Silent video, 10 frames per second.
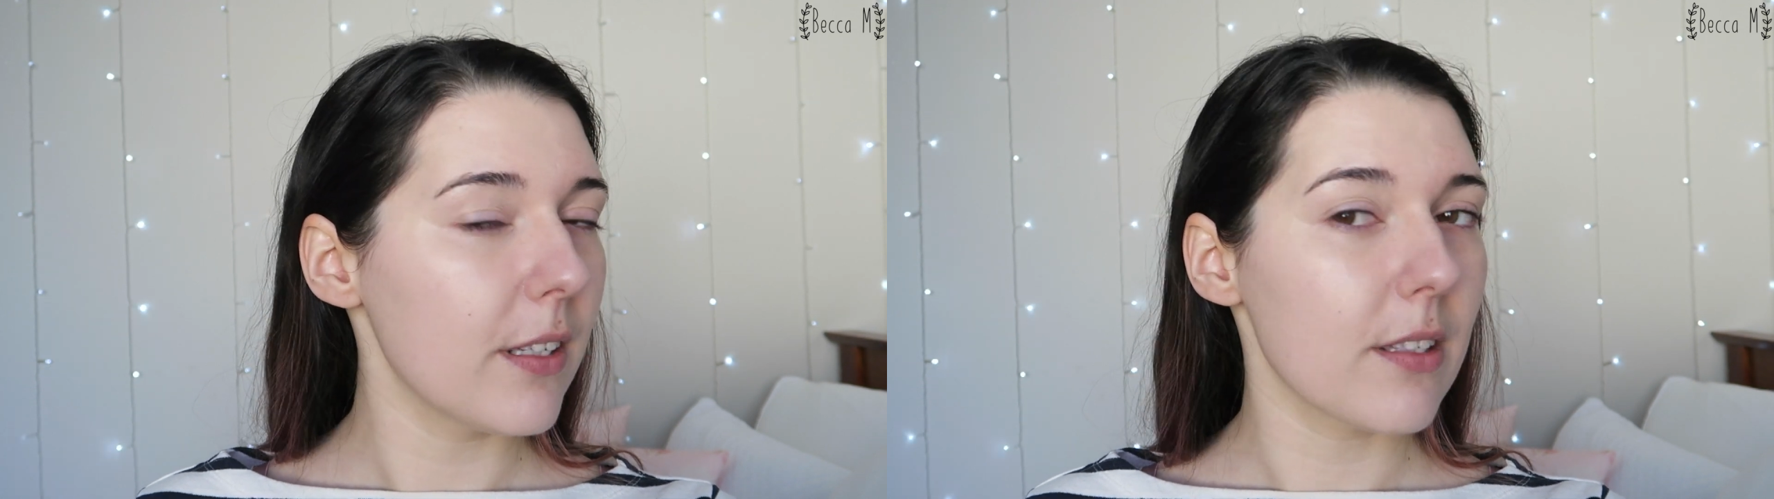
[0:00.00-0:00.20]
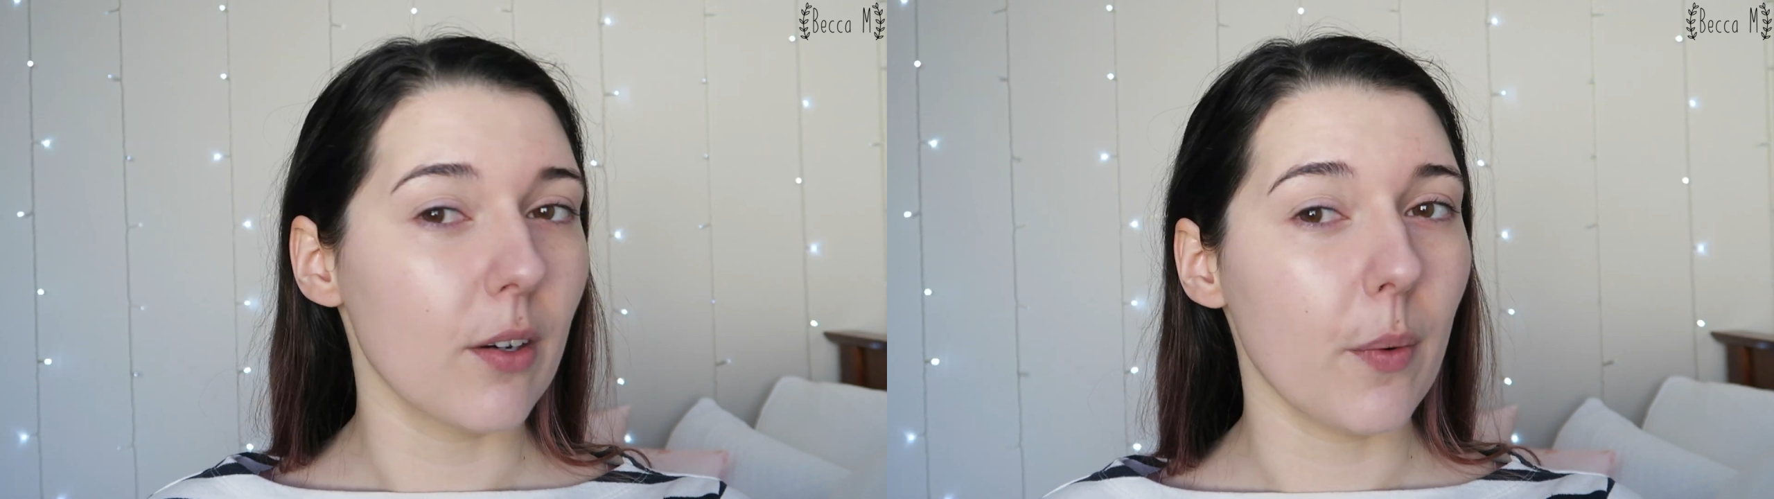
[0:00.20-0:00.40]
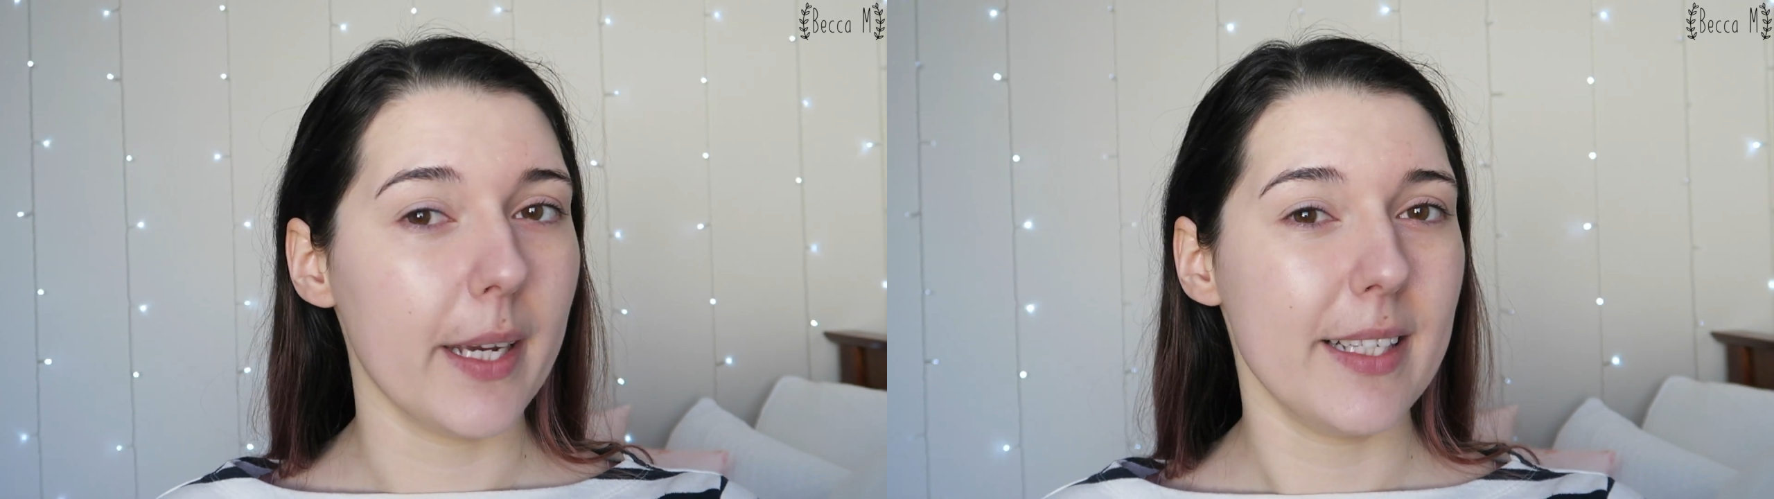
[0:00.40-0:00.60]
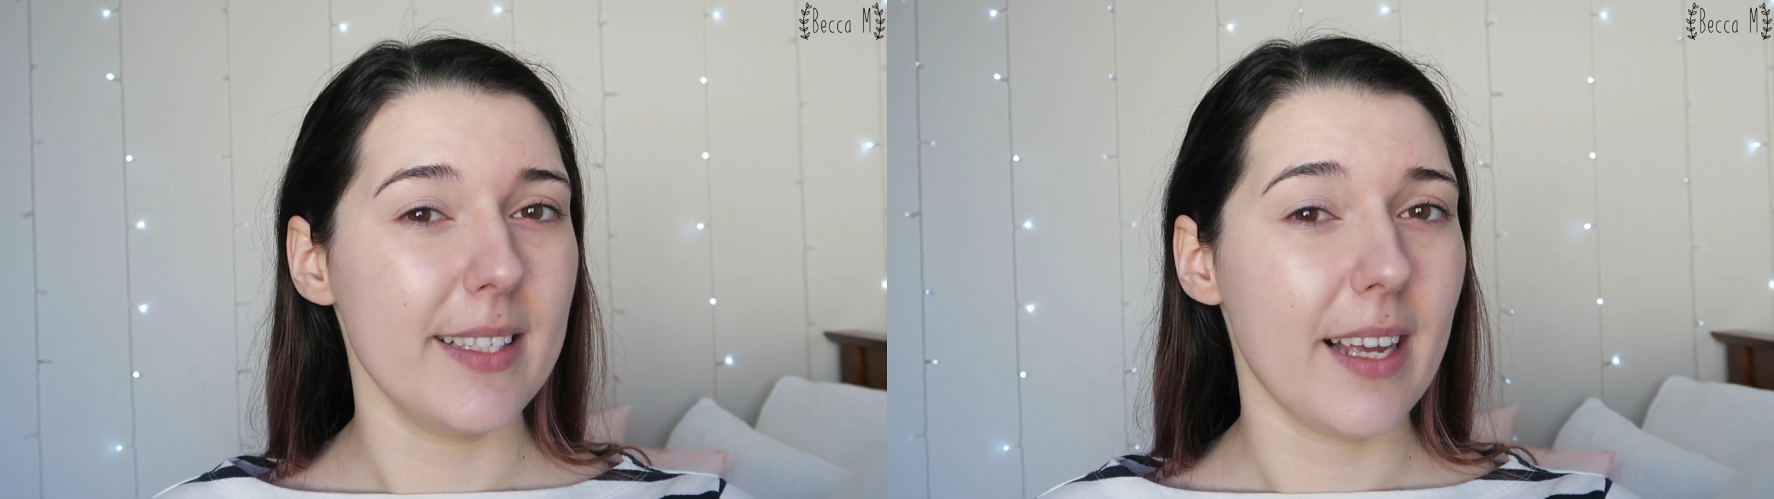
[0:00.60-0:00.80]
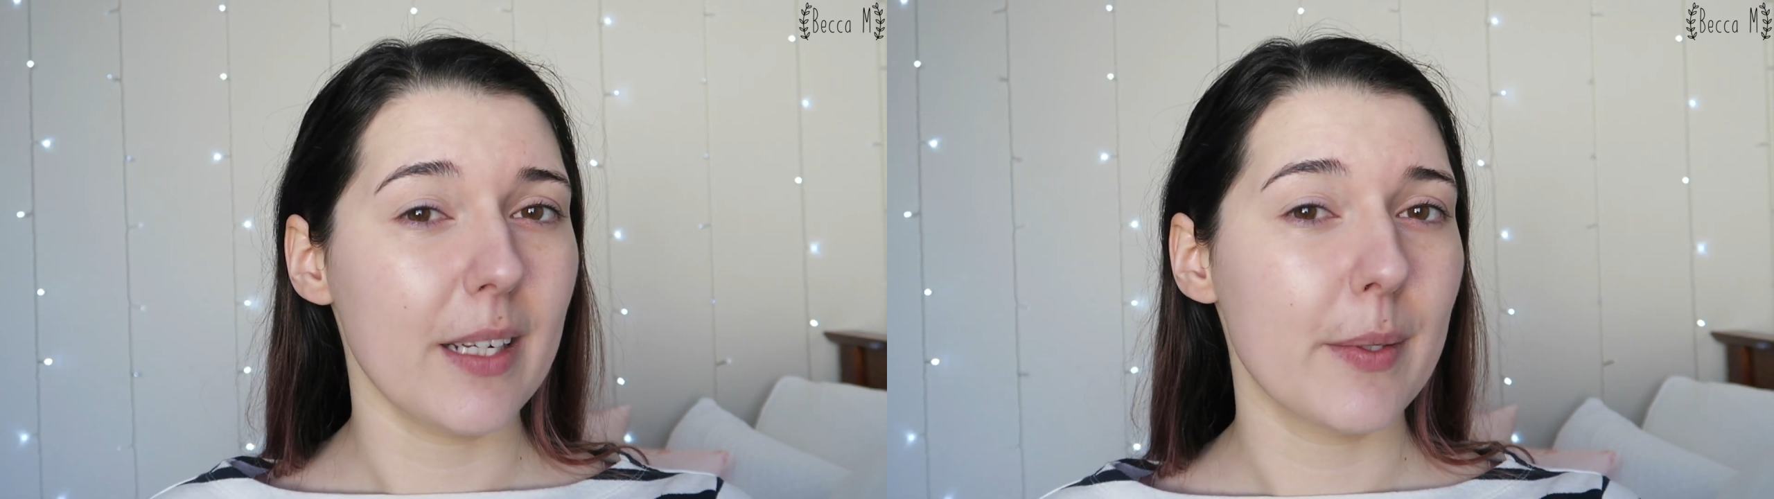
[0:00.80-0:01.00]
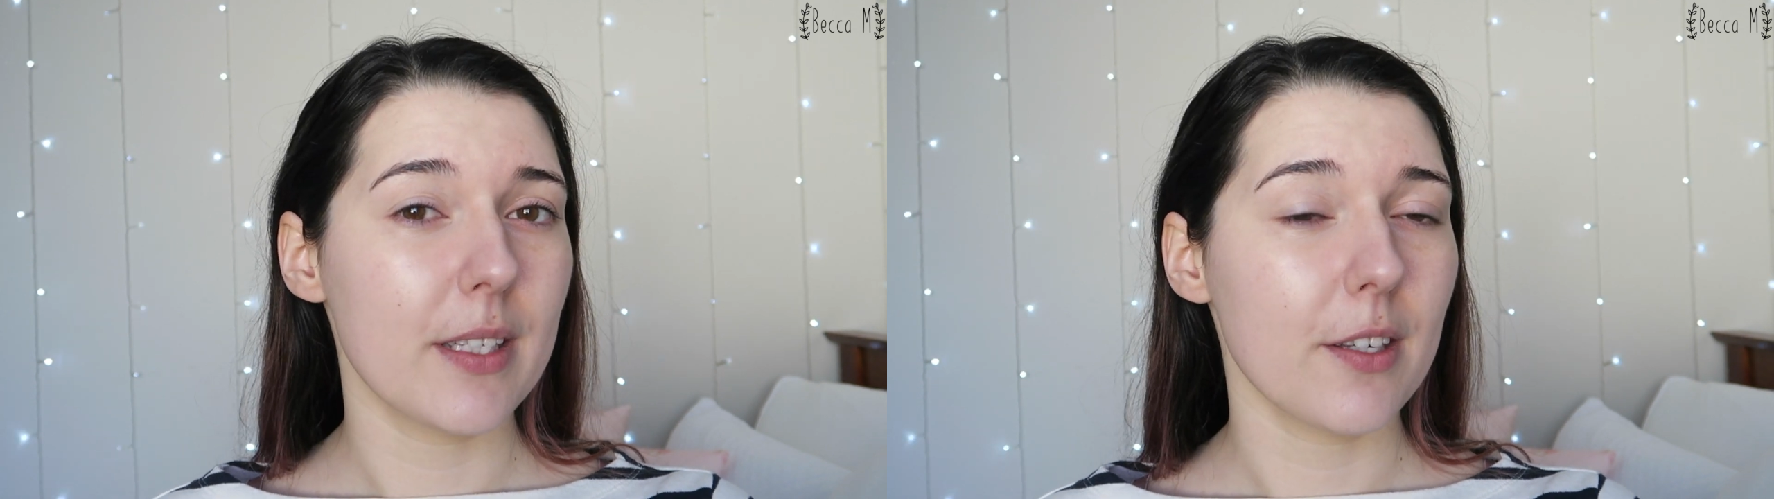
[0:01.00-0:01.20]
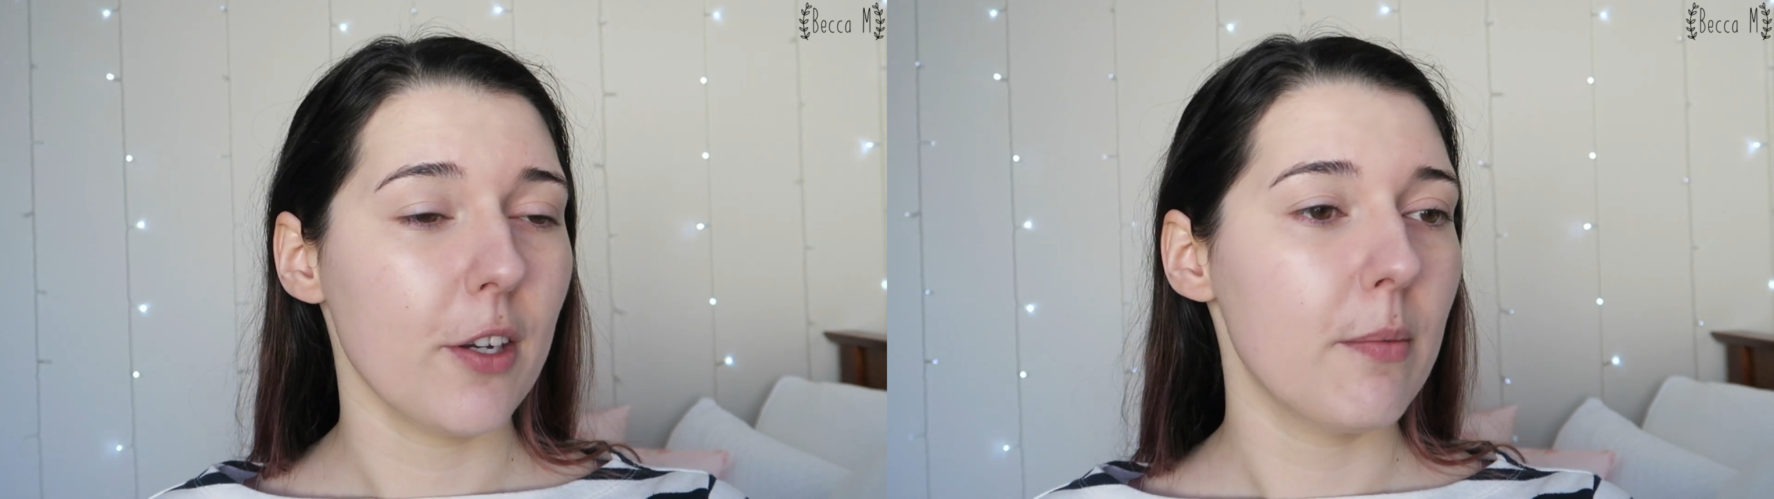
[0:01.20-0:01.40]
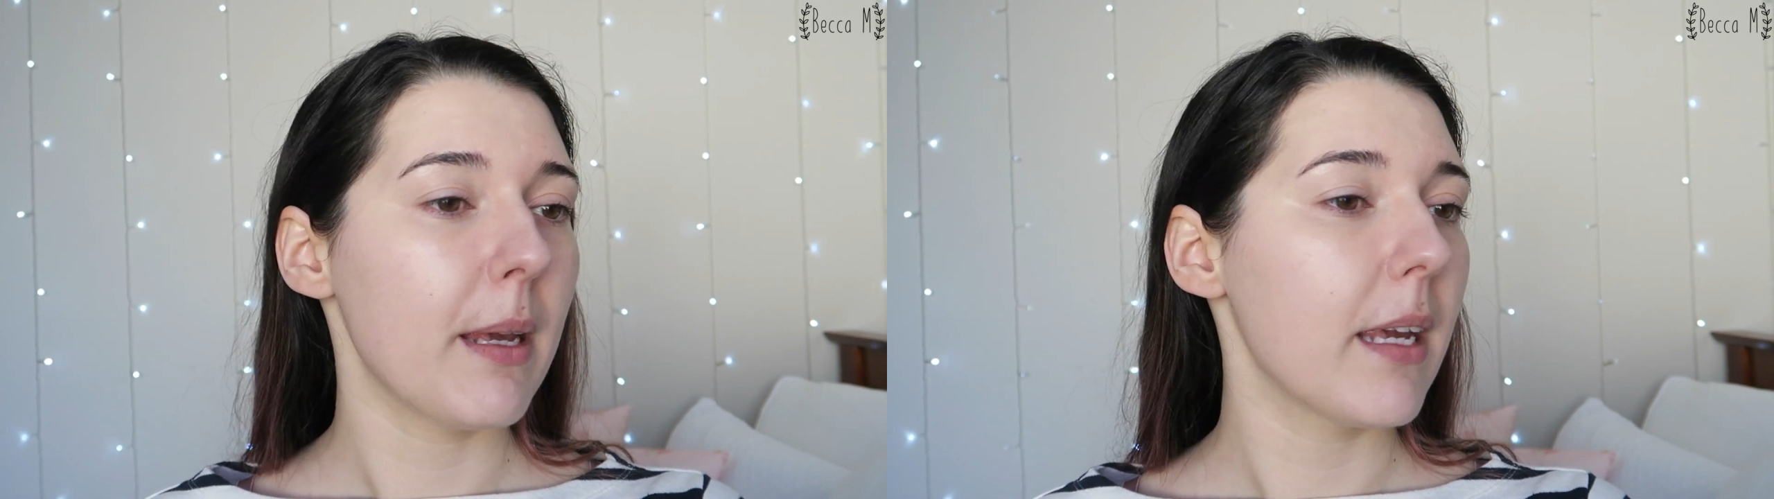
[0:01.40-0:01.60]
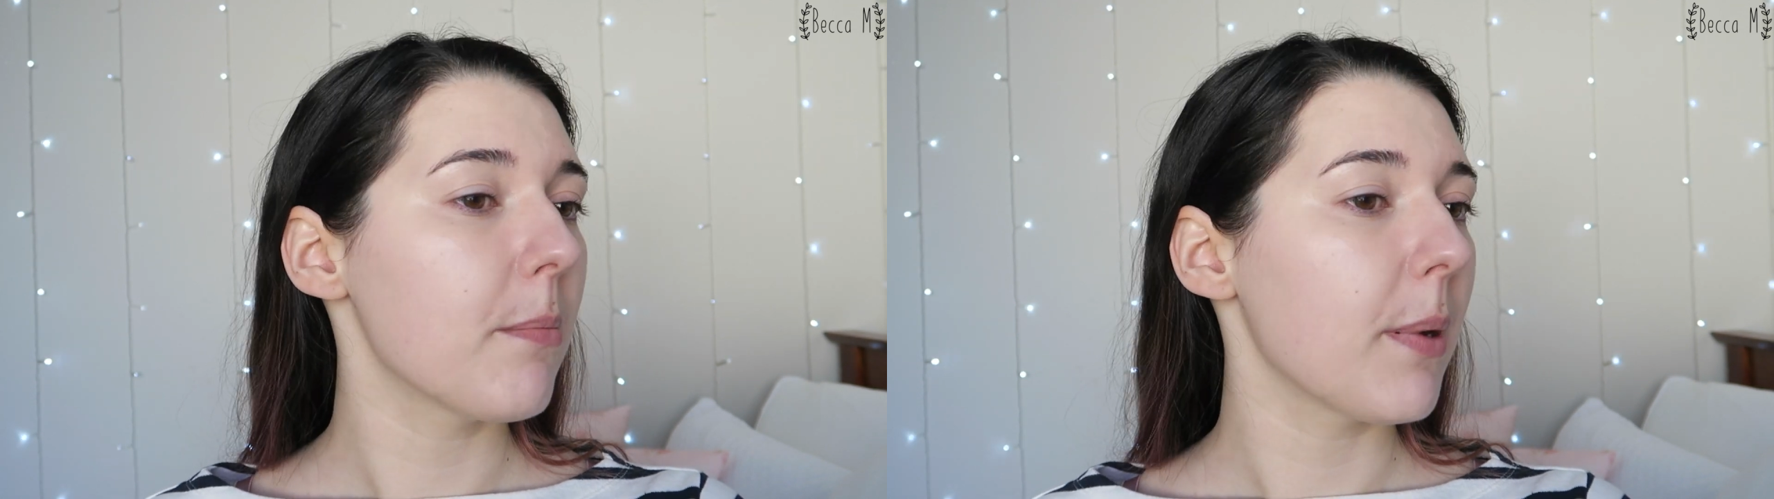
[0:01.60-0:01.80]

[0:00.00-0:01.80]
It's not quite as yellow as it could be,